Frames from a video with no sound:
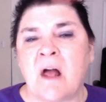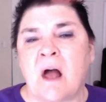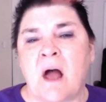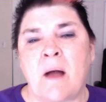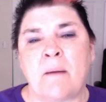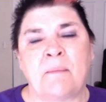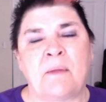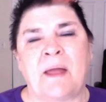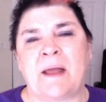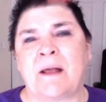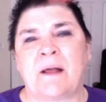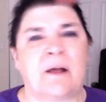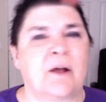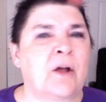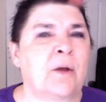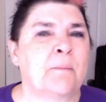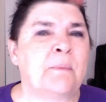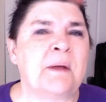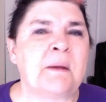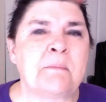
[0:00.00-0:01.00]
Um, like it
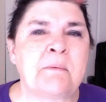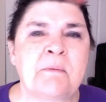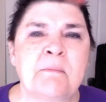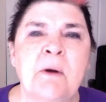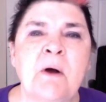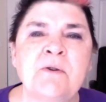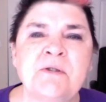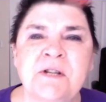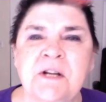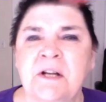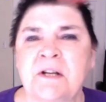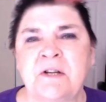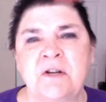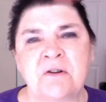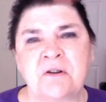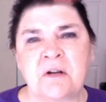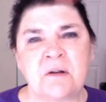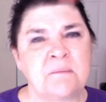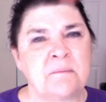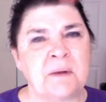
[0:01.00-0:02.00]
could be a promotion.
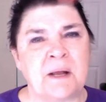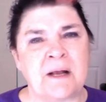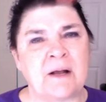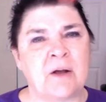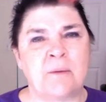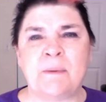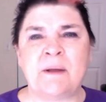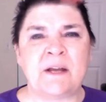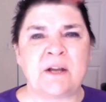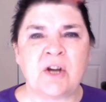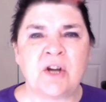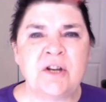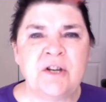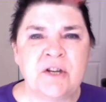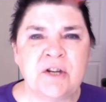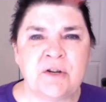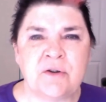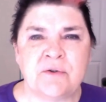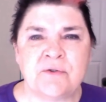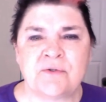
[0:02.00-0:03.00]
You could it could be good
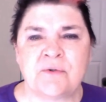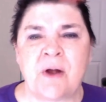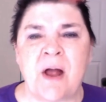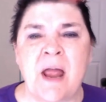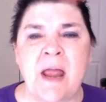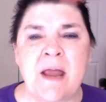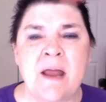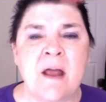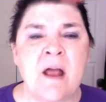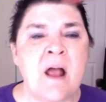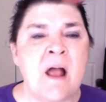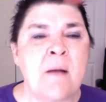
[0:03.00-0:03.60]
news, right?